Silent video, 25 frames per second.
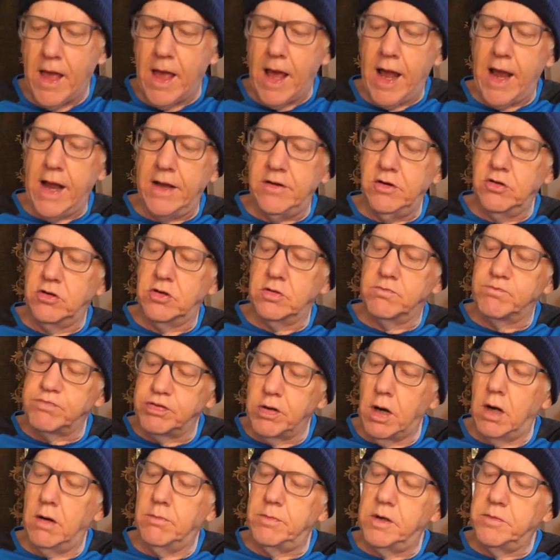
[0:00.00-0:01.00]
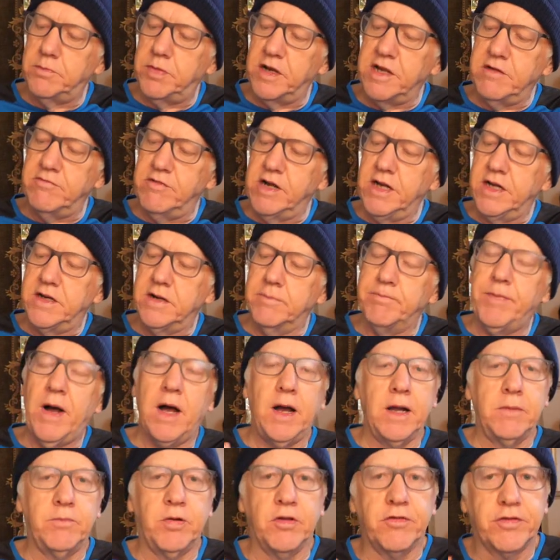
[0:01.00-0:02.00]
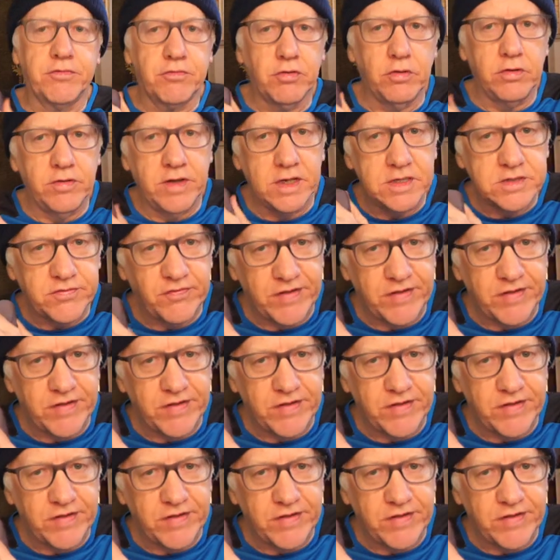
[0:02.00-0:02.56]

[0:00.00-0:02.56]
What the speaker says: and you could probably read a Bible through this